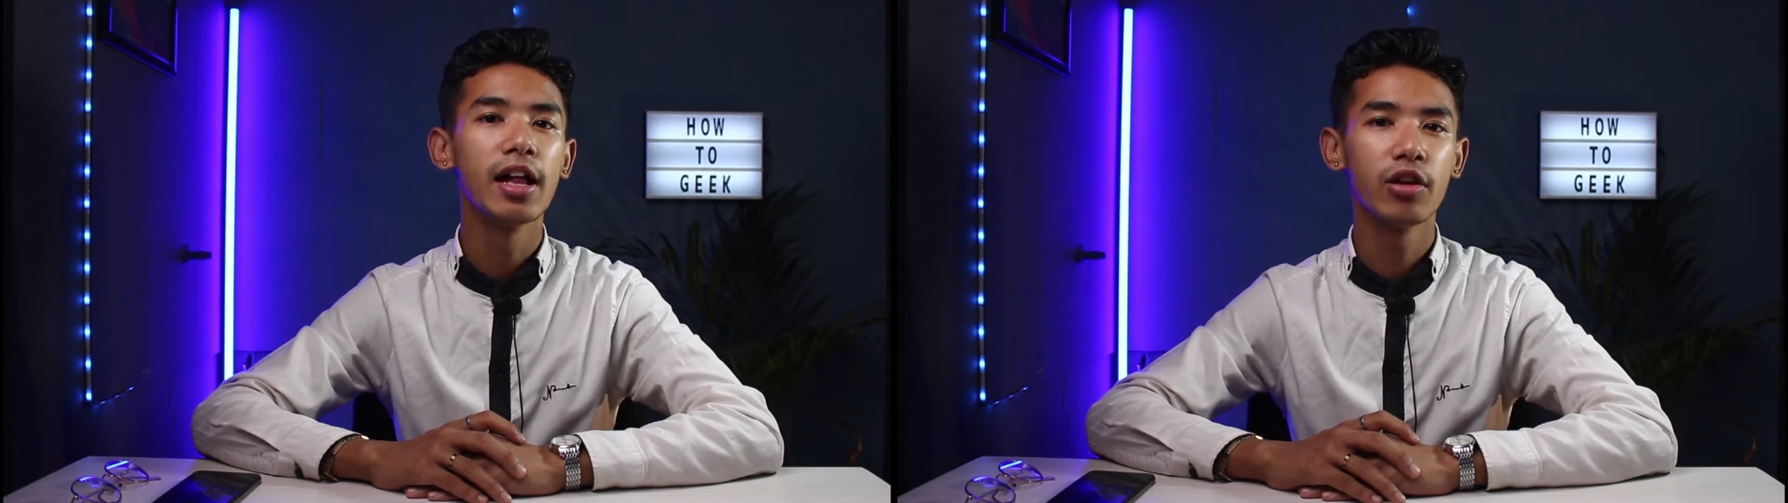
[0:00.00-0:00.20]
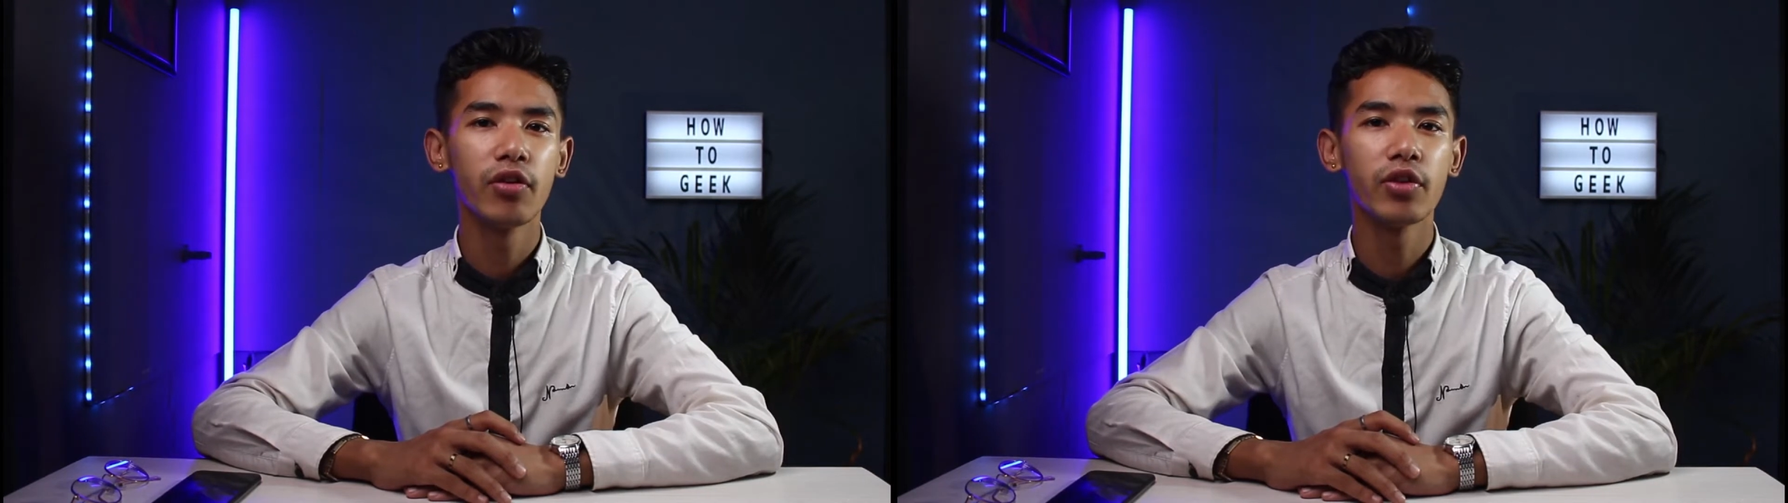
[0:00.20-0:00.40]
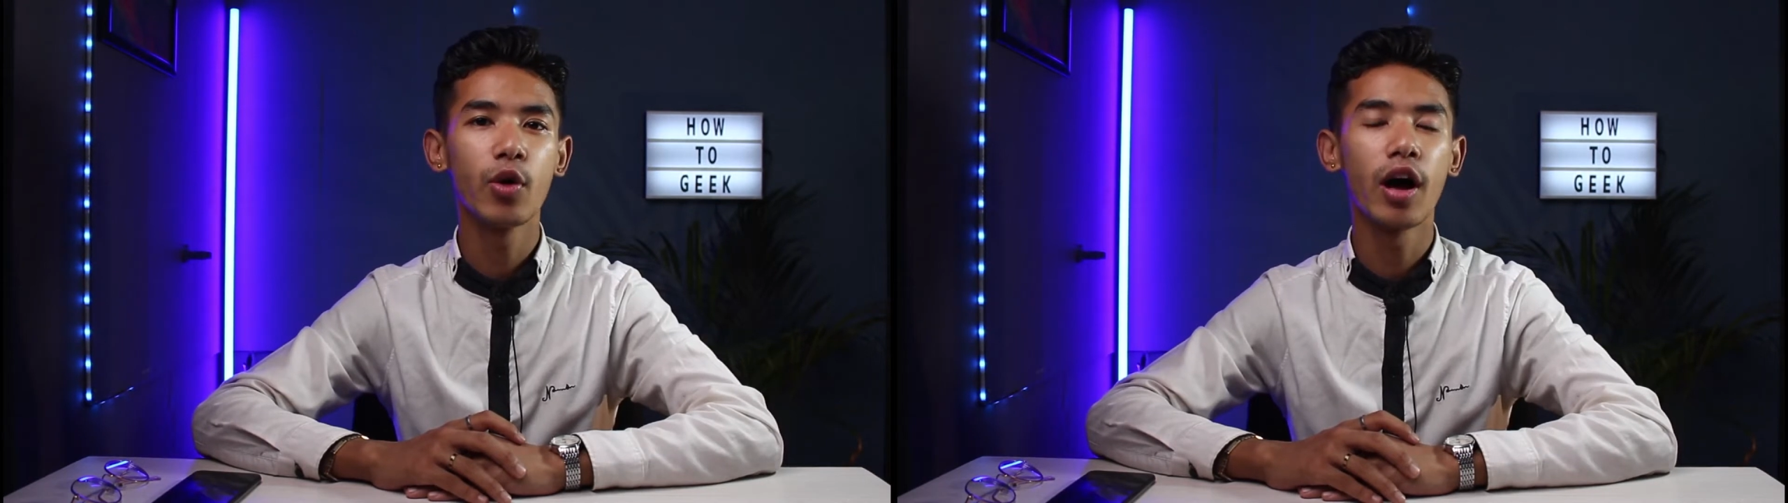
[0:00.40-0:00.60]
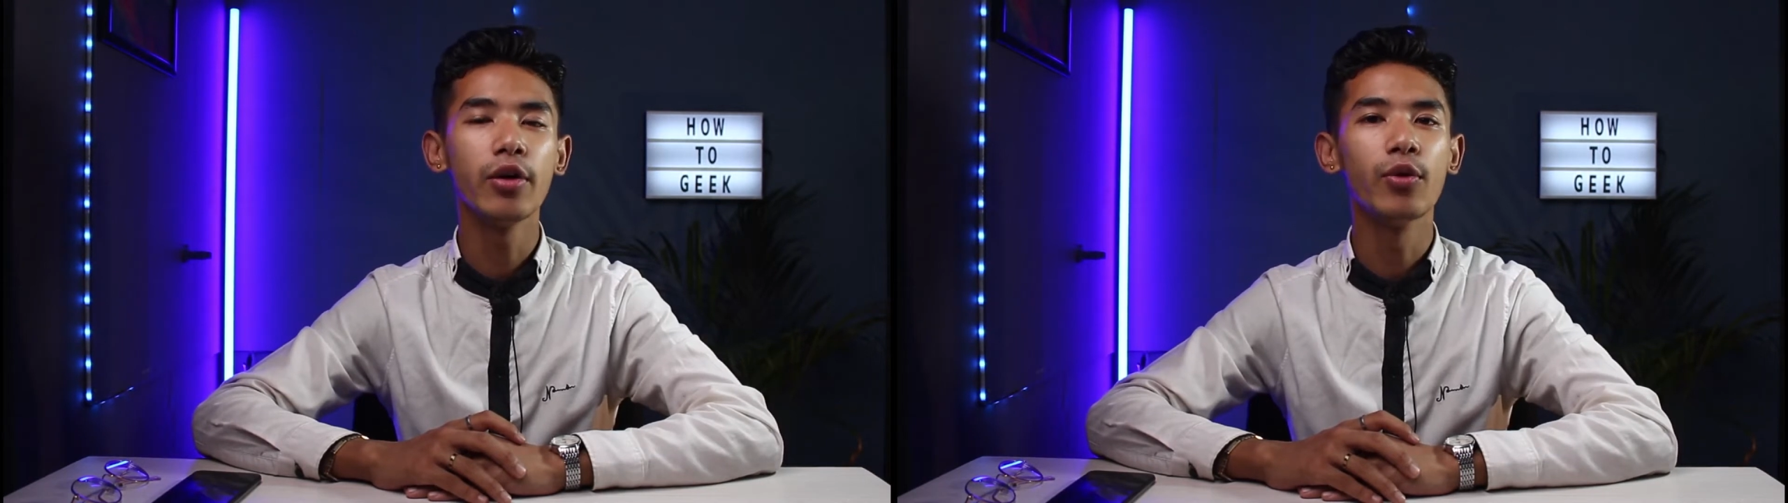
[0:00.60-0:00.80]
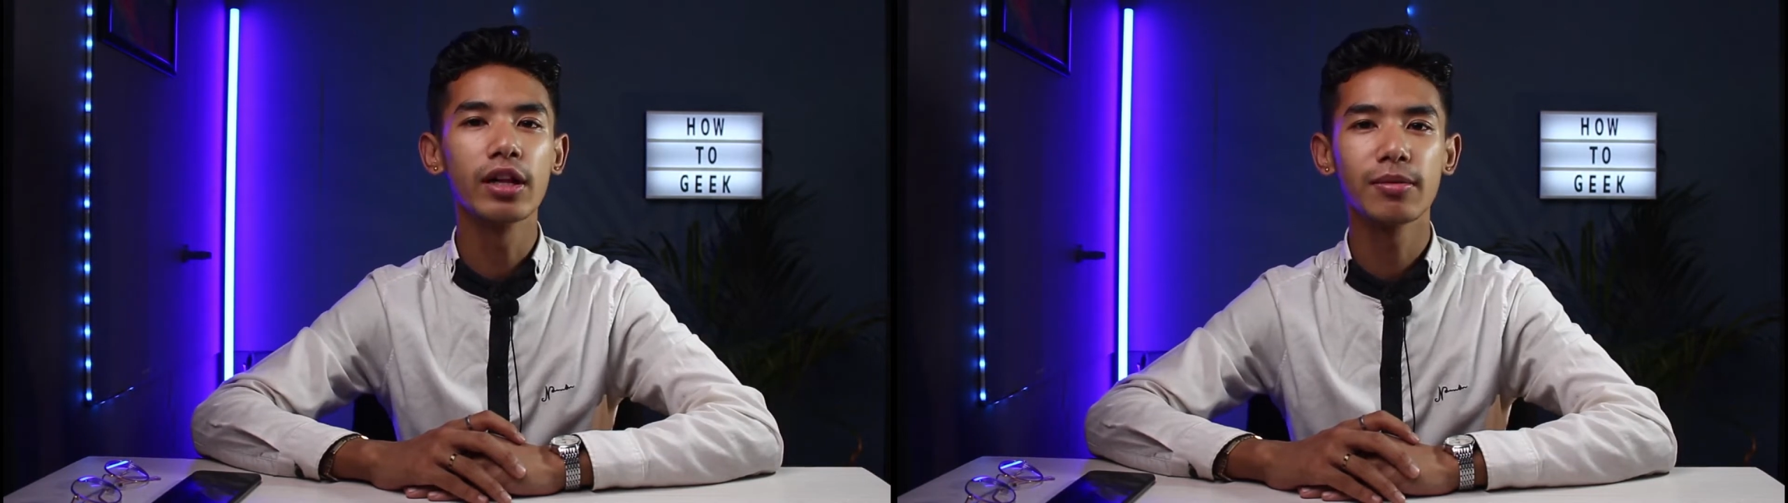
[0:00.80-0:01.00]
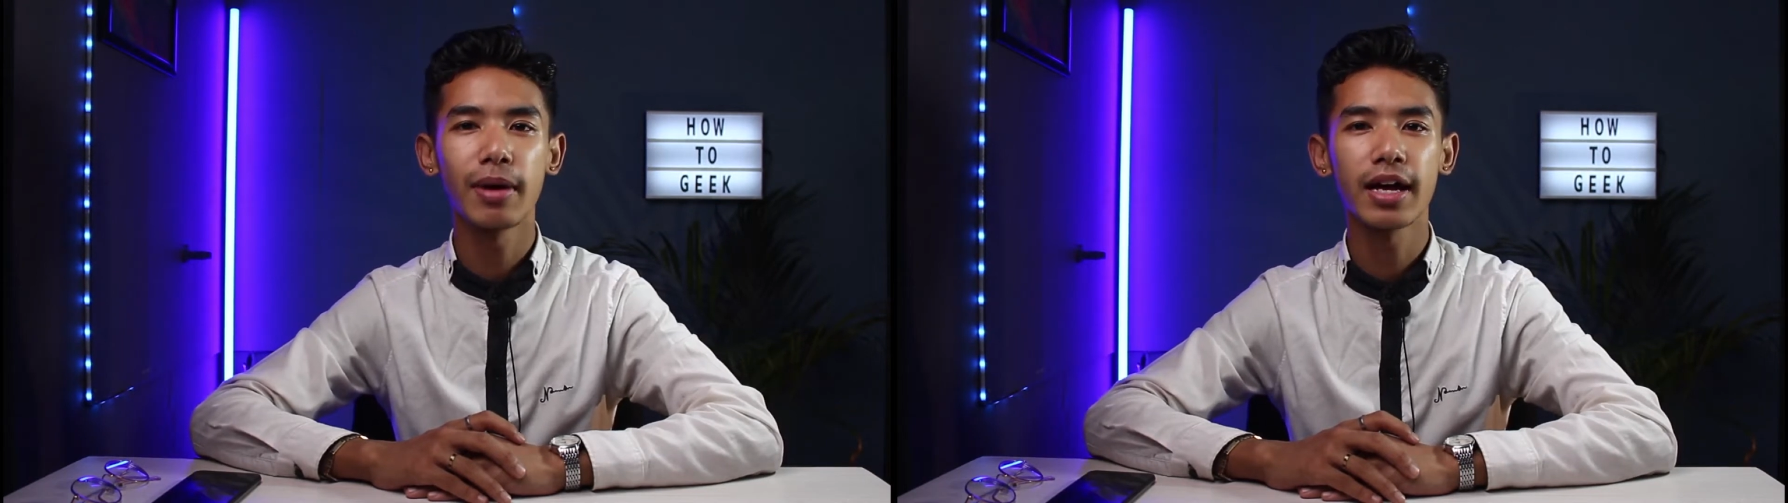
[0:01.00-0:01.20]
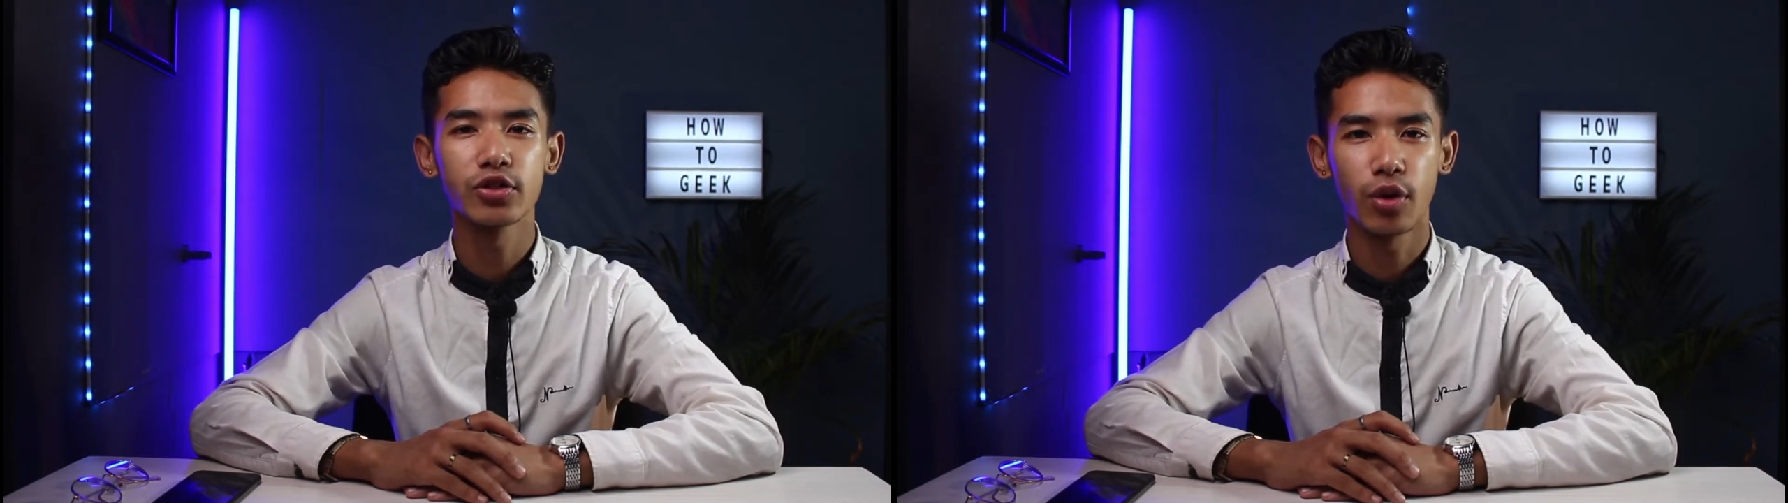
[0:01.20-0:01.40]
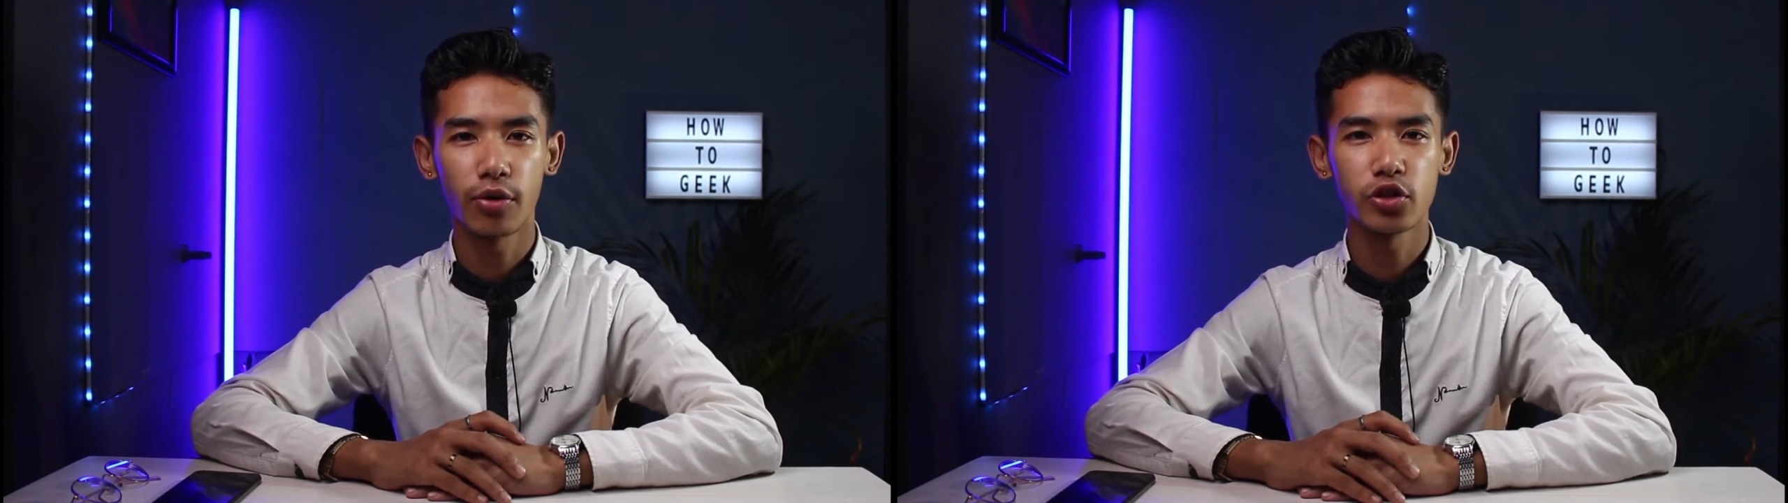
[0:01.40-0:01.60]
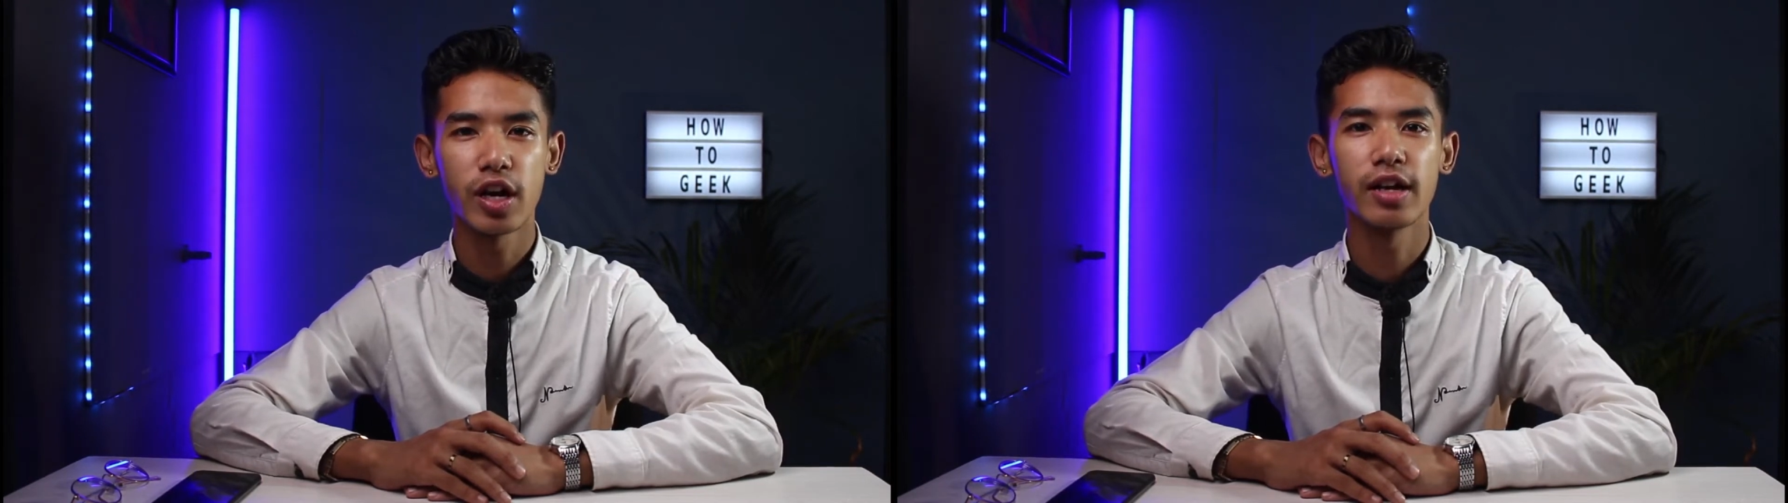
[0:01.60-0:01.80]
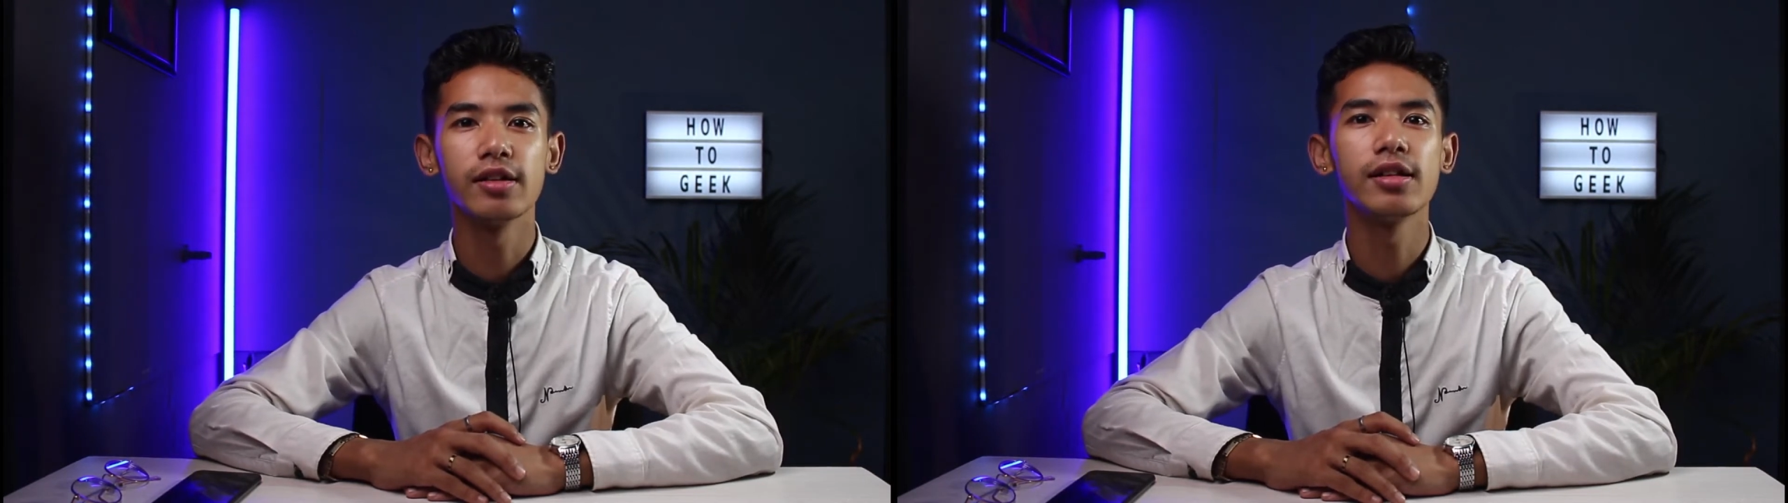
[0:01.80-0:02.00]
Hello everyone, welcome back to our
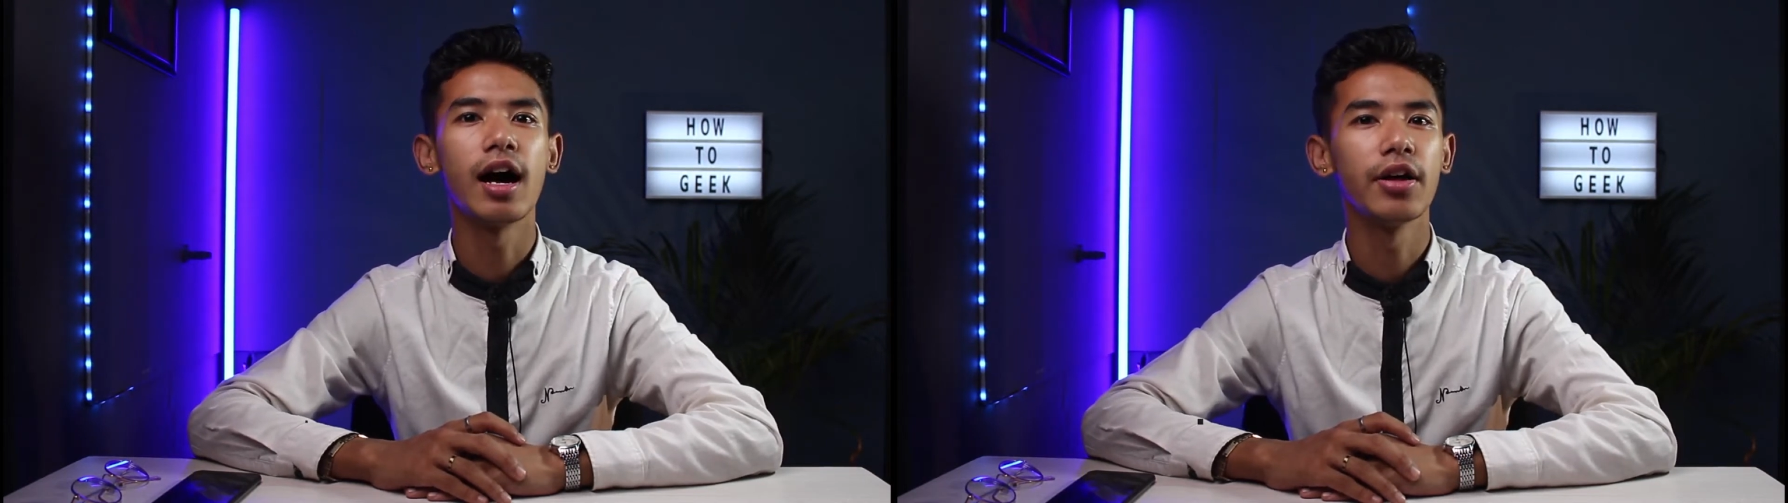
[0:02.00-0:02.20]
channel.